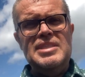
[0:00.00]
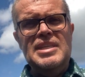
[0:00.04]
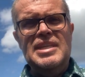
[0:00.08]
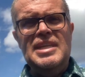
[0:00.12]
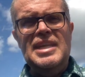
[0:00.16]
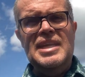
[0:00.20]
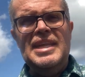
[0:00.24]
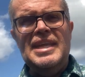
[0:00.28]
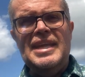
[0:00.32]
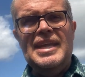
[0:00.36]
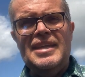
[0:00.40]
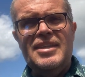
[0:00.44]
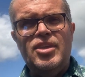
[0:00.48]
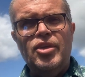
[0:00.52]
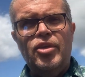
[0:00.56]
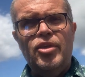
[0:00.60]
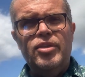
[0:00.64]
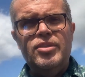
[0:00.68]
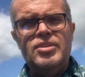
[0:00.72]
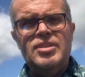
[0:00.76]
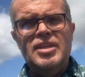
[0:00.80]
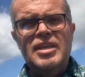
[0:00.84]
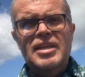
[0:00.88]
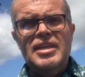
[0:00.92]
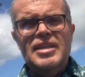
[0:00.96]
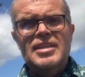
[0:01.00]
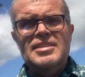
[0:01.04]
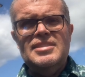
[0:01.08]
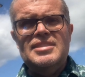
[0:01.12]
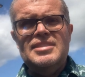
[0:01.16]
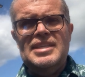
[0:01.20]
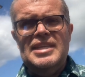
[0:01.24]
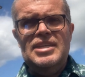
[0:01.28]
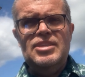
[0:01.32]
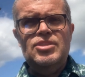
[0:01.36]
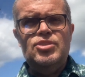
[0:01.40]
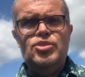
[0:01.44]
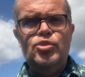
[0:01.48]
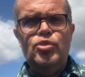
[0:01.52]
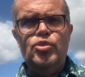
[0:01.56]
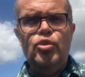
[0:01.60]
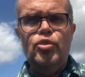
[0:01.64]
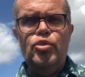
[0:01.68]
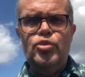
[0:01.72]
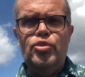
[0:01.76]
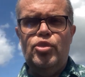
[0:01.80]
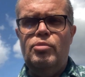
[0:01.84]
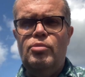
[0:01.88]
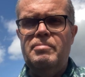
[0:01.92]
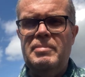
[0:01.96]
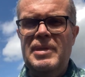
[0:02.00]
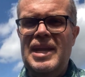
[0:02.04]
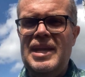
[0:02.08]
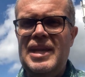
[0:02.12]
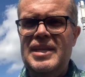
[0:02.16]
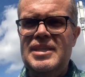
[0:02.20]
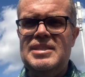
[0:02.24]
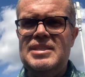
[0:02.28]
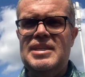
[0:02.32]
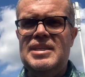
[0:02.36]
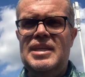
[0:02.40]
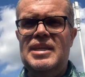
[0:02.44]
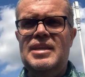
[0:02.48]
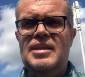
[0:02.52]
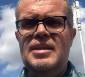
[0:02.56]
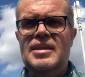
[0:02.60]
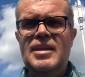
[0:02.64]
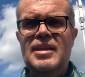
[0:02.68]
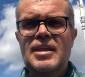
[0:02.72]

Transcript: and in it, God sees your humility.